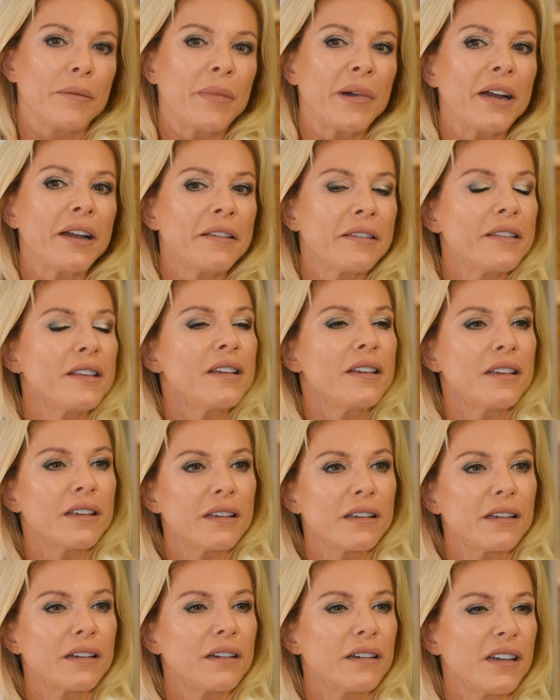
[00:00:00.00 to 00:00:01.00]
But I
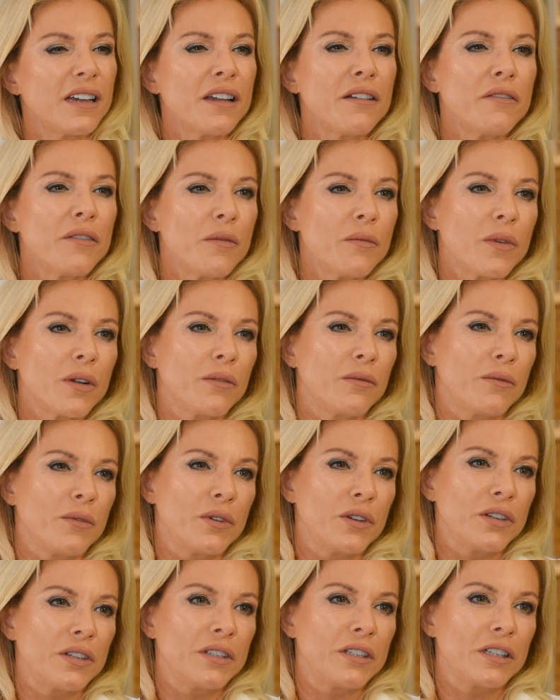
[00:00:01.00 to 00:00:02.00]
think everyone
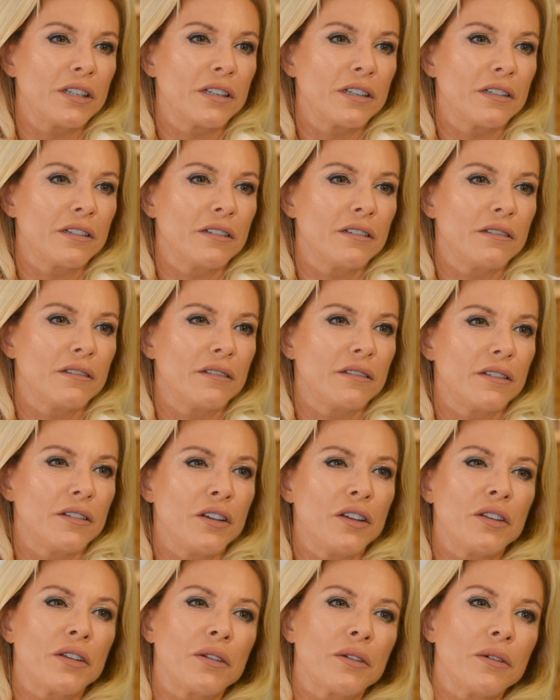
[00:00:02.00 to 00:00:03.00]
would.
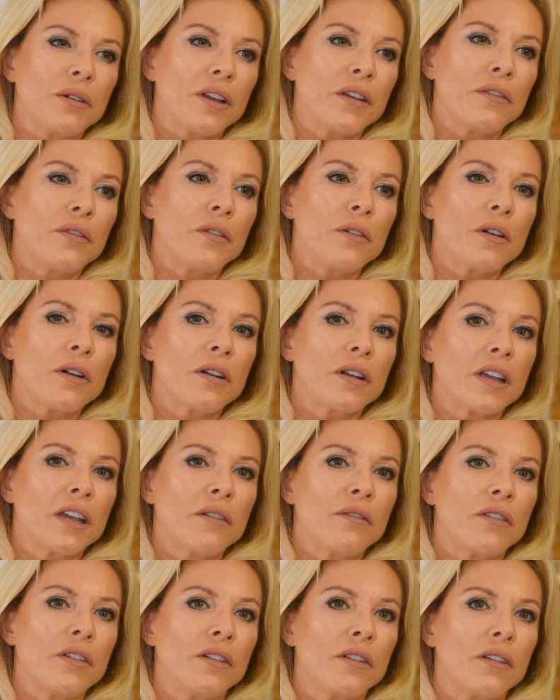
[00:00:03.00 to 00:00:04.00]
You know, if you are
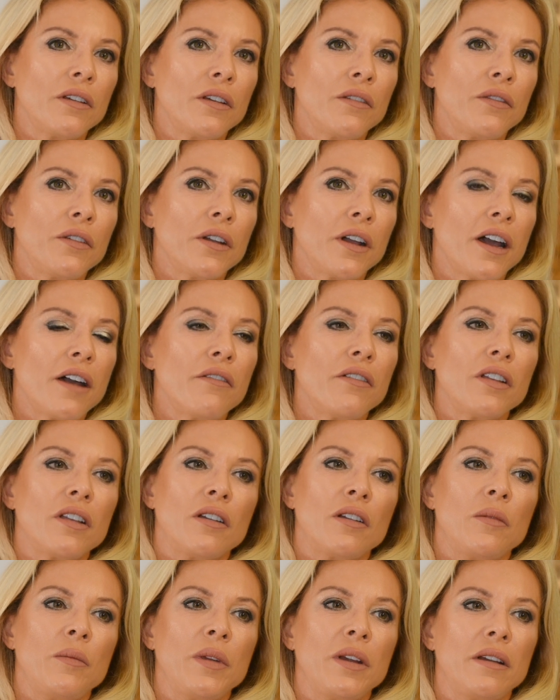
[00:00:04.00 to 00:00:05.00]
given, if you have it
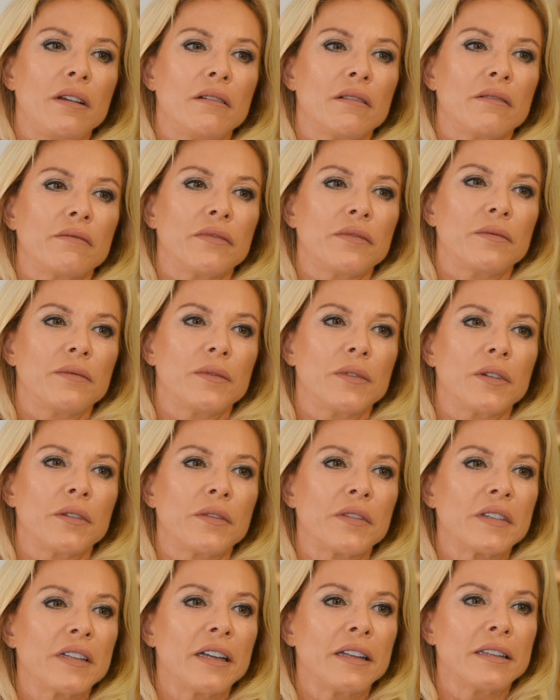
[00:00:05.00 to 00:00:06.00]
a bit
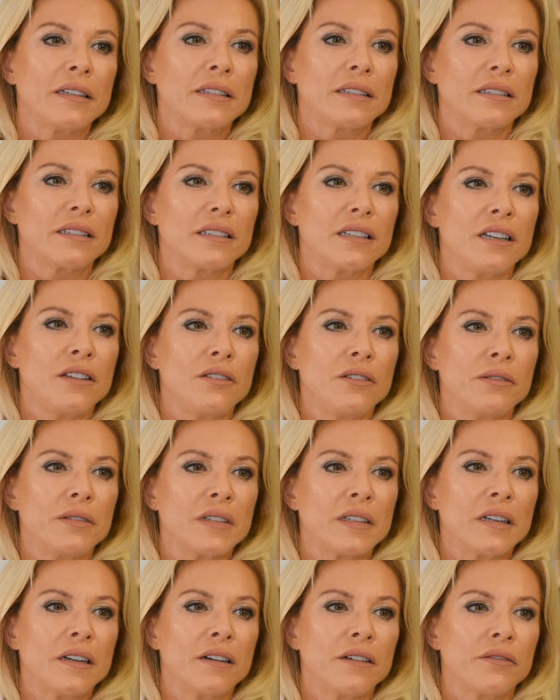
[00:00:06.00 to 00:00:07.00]
of sense in
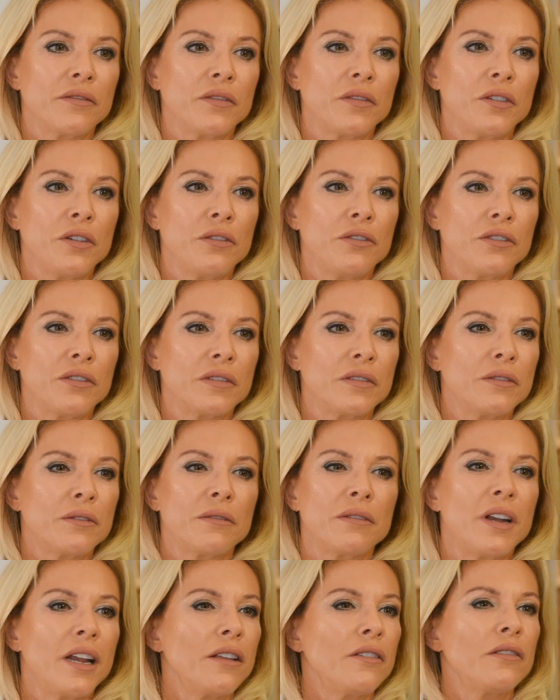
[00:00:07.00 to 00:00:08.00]
yourself, you just
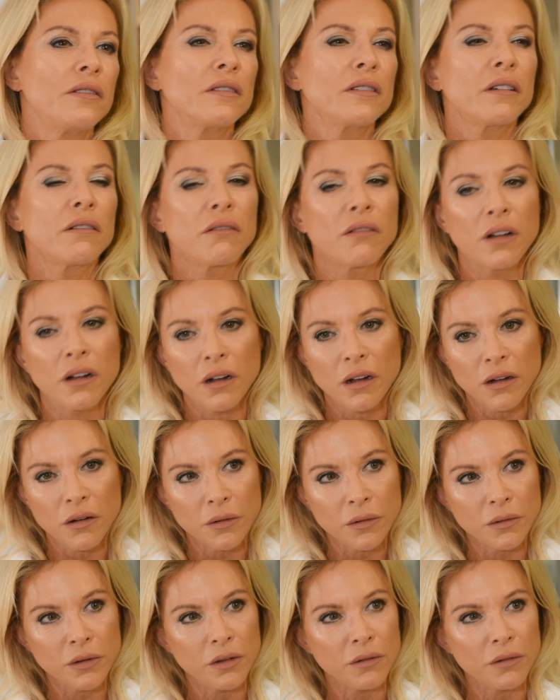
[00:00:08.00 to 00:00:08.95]
don't let yourself go.